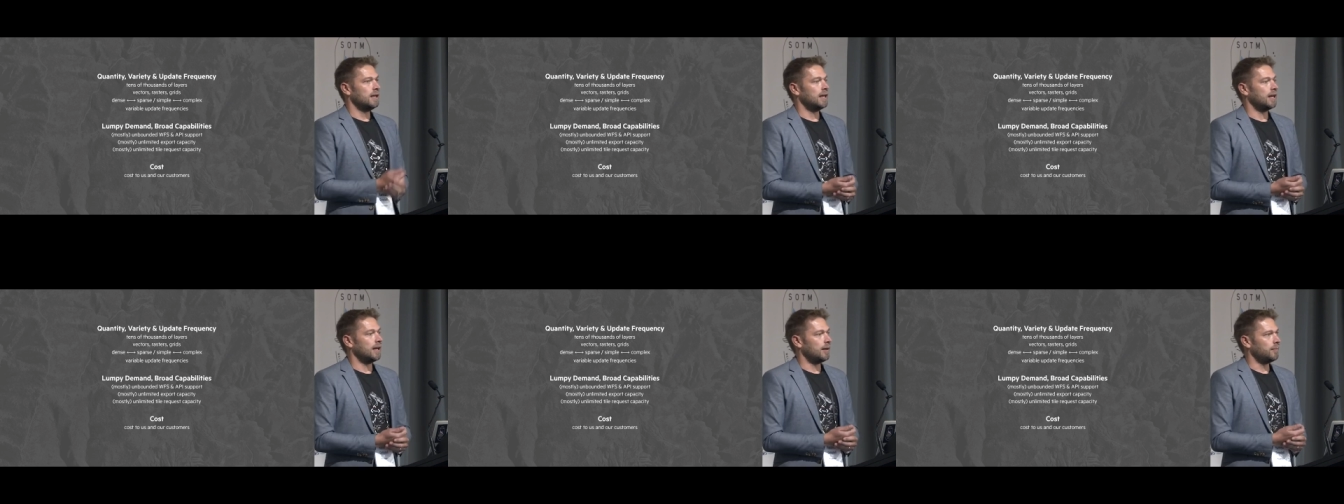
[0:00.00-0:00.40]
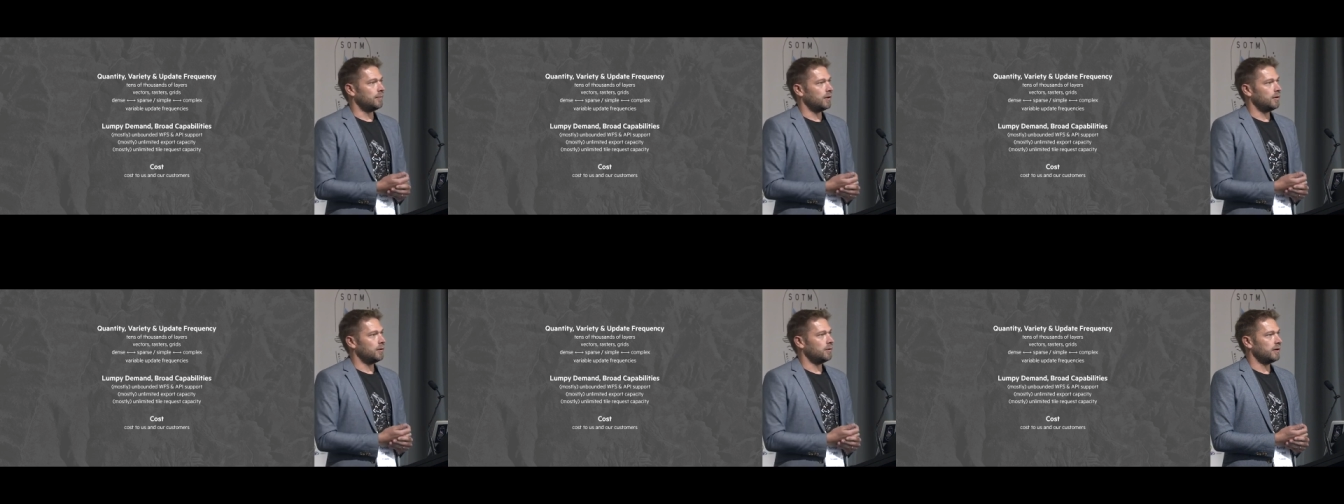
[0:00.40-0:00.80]
um,
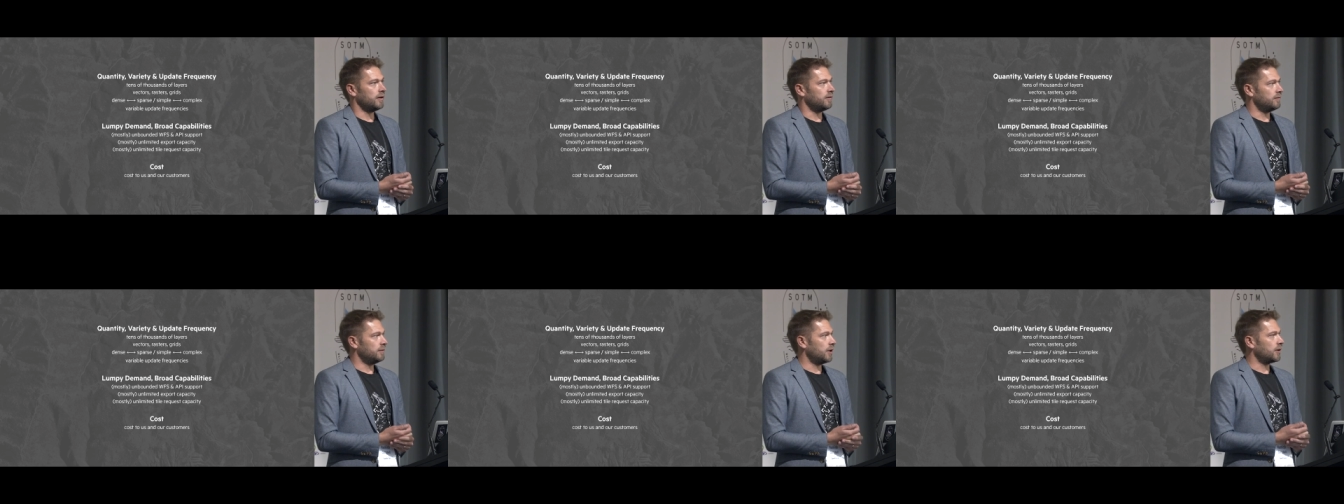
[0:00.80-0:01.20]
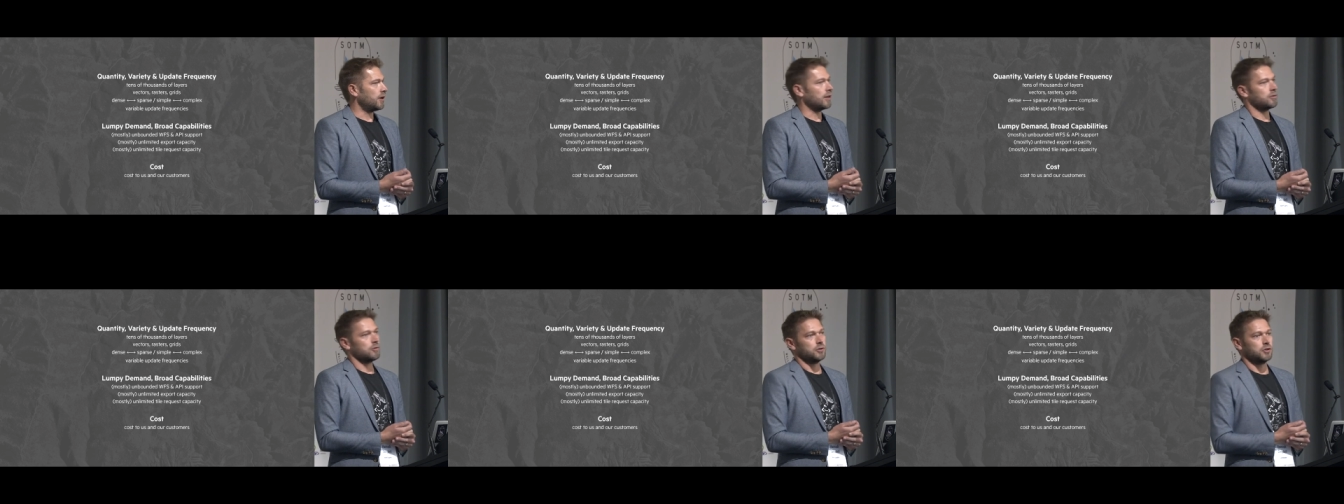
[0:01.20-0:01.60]
who are you know,
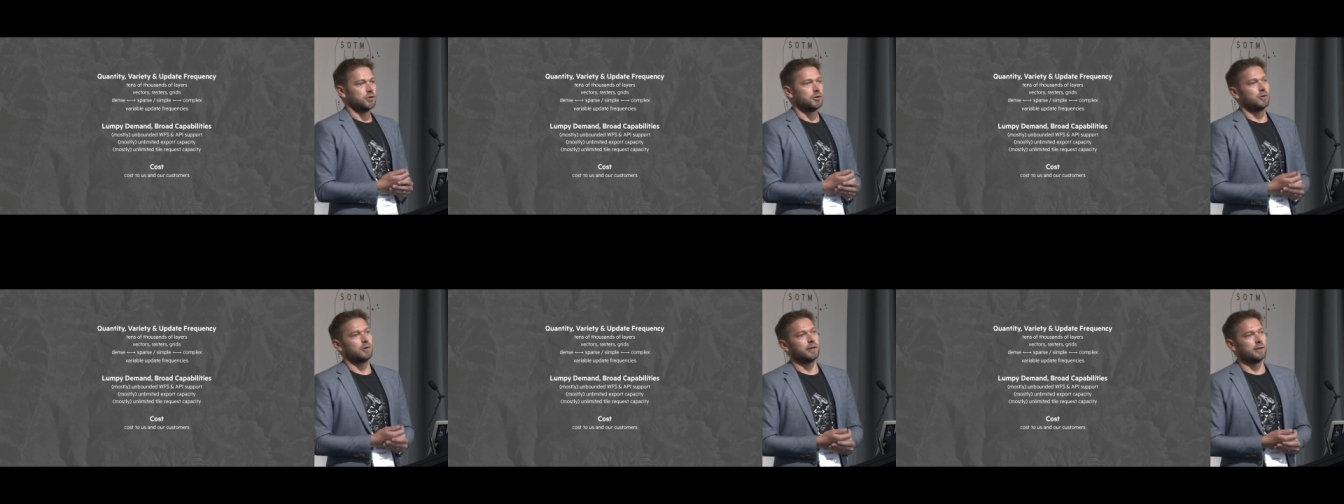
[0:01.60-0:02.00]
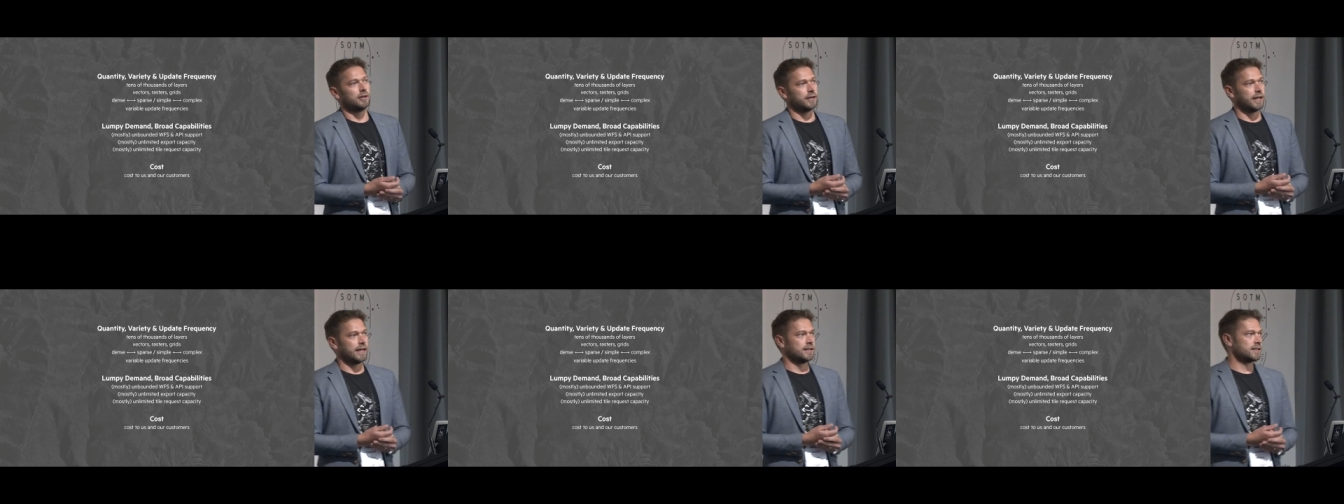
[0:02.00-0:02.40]
going through a tutorial
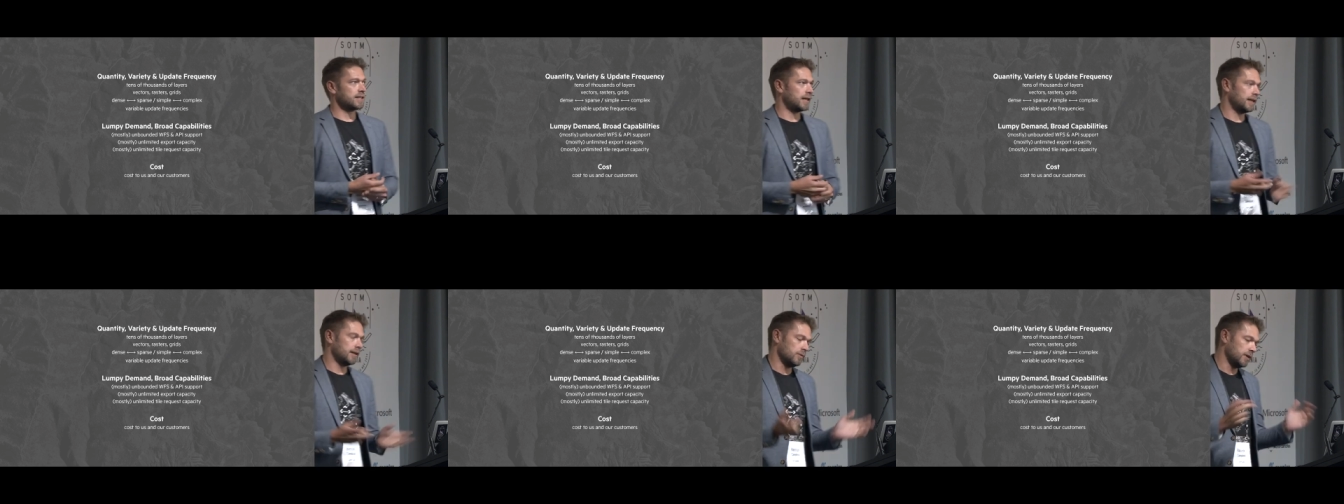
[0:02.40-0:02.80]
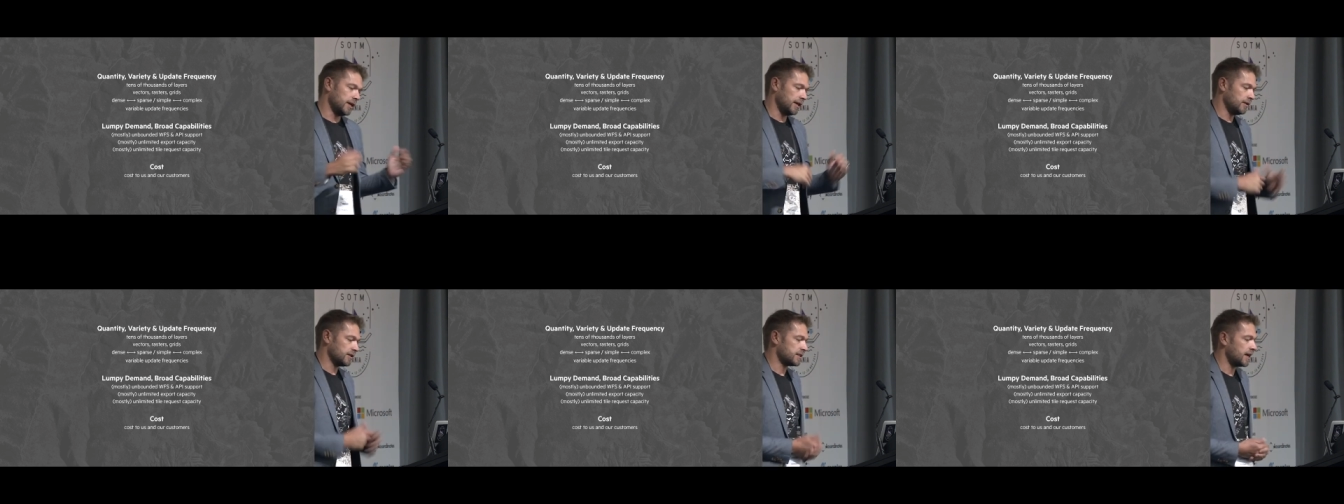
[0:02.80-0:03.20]
and they suddenly all
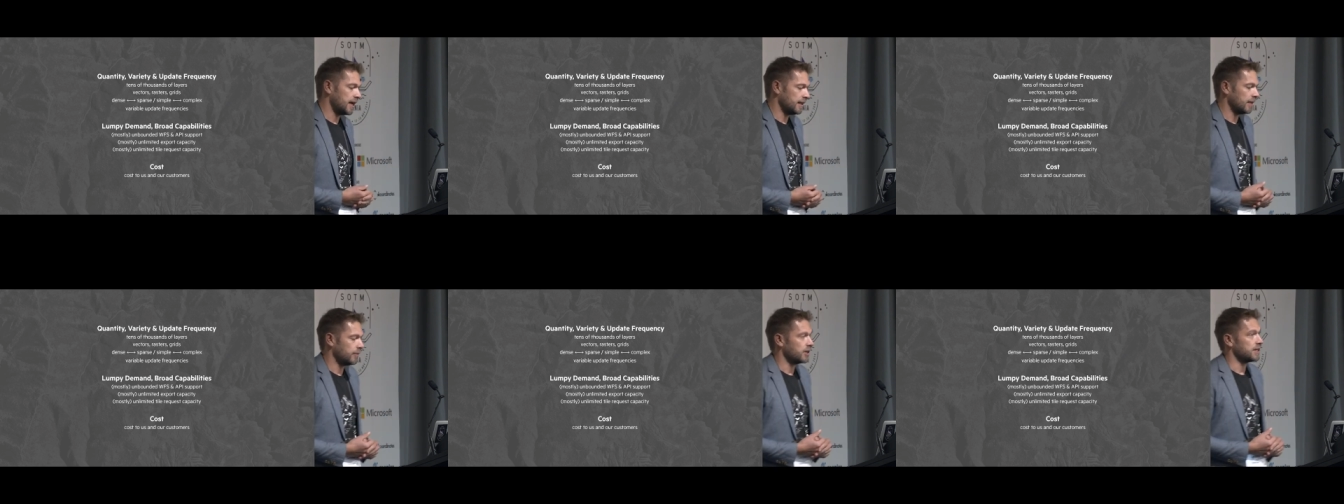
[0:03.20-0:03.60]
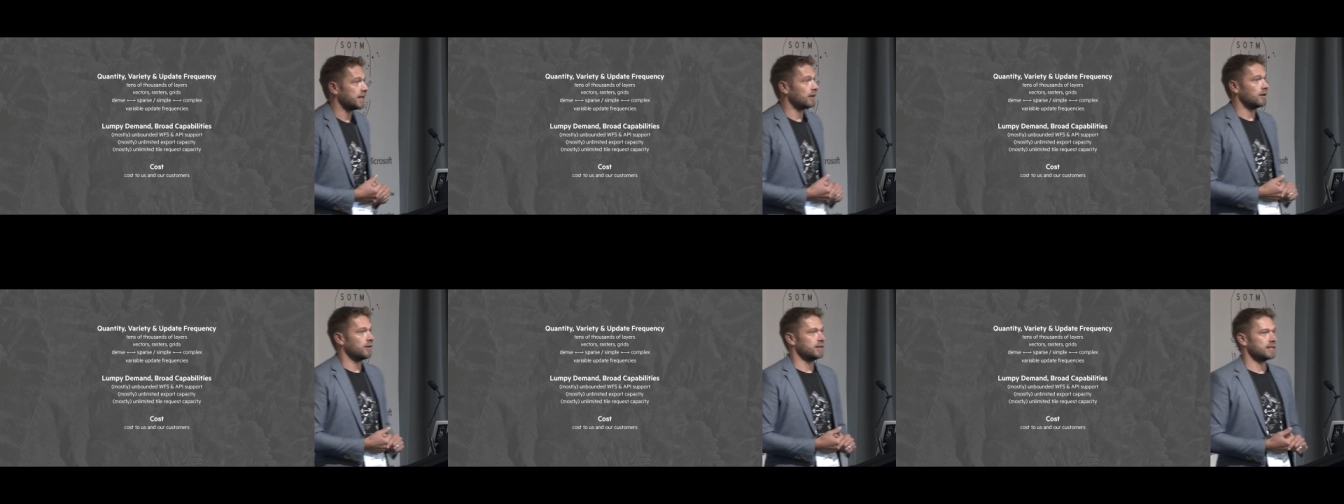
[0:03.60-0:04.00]
hit your site and they want to
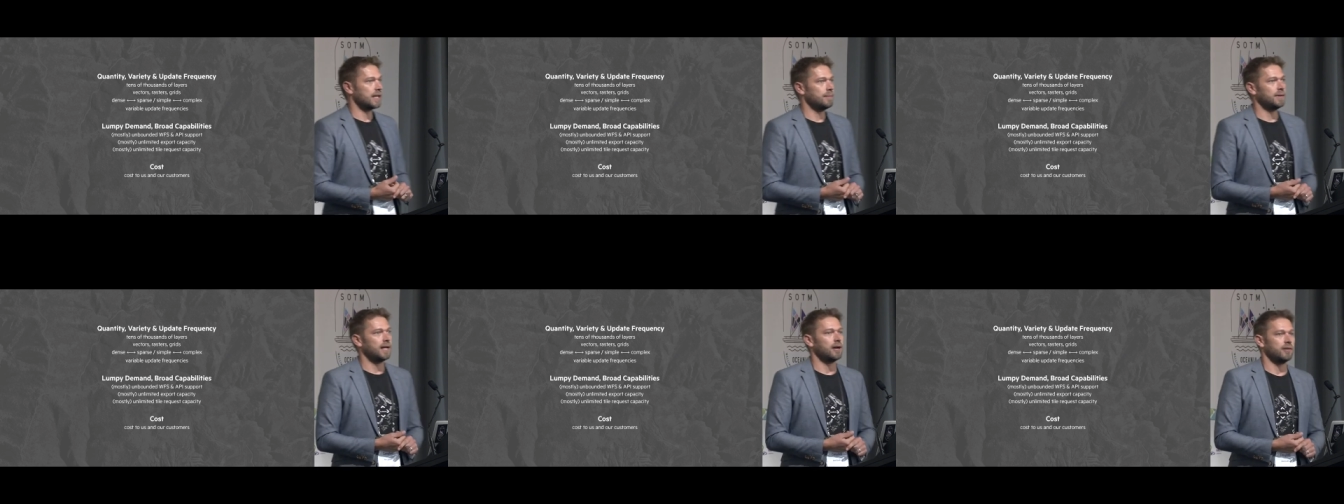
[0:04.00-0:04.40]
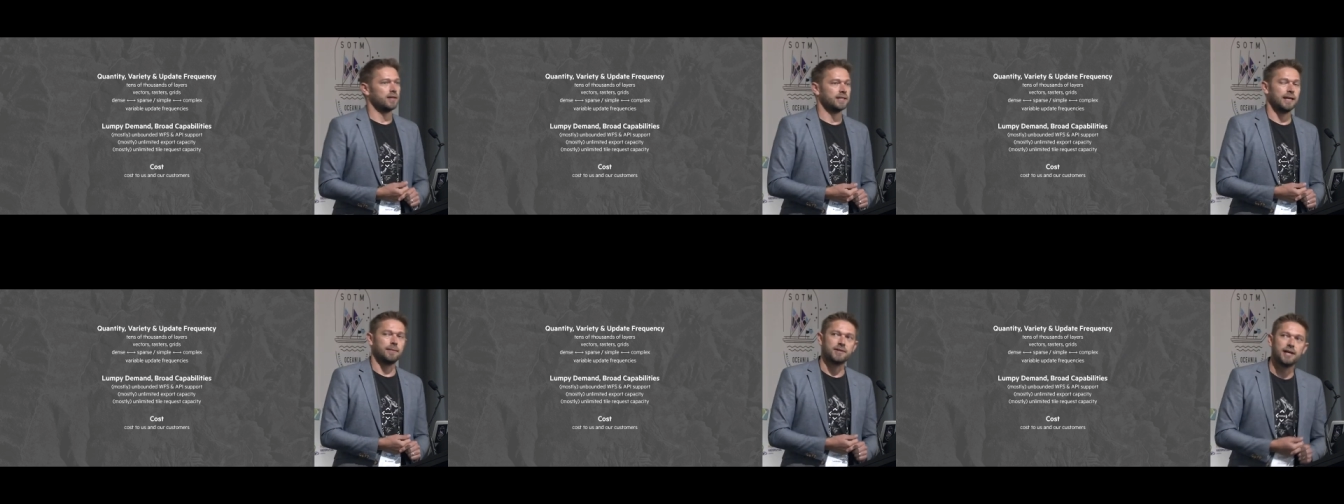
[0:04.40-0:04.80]
download the same data at
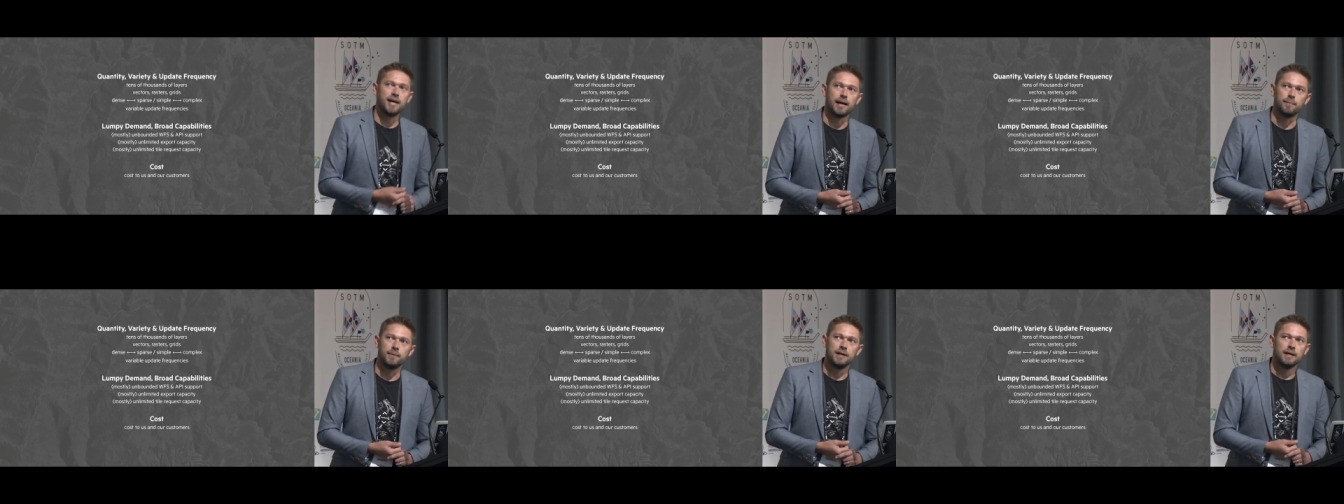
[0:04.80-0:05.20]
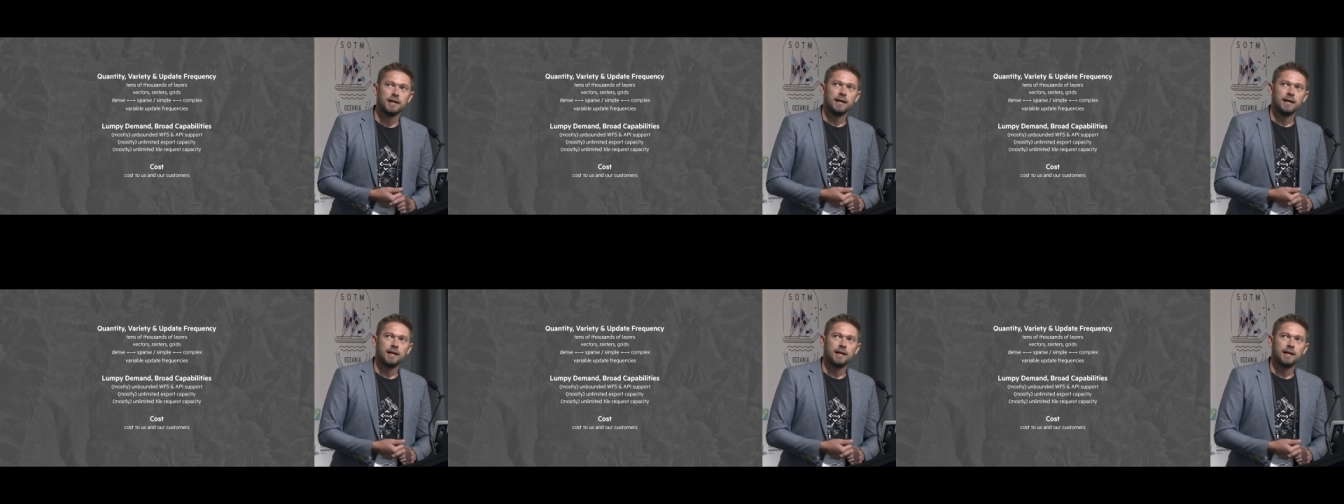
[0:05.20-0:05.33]
the same time.